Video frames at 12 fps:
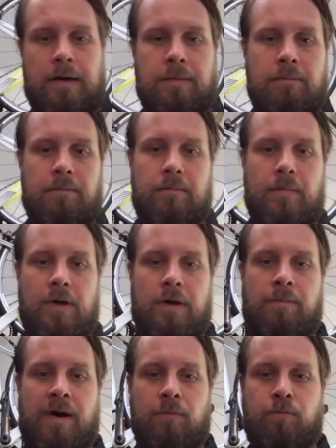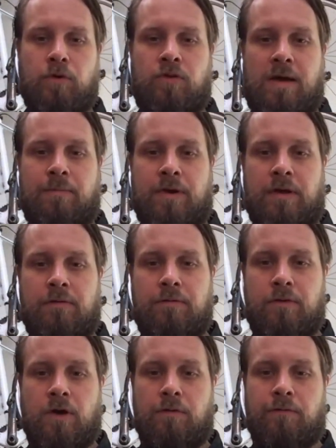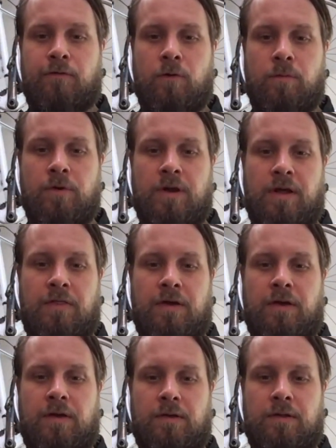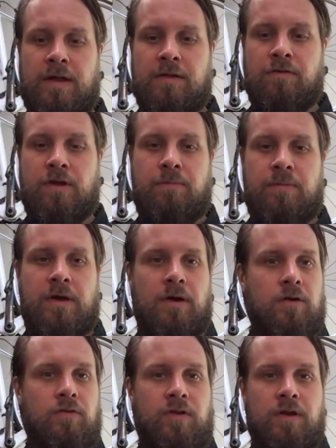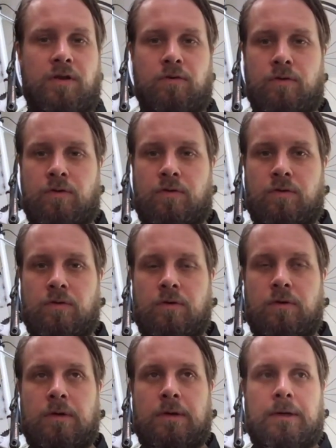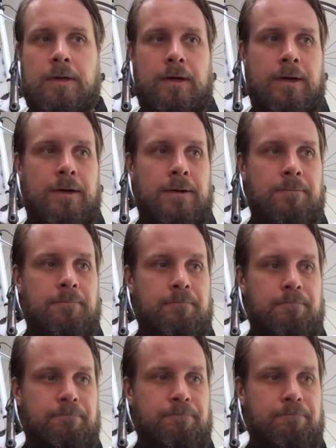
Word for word: about what's happening going forward. And I think that's going to be a continuous cycle,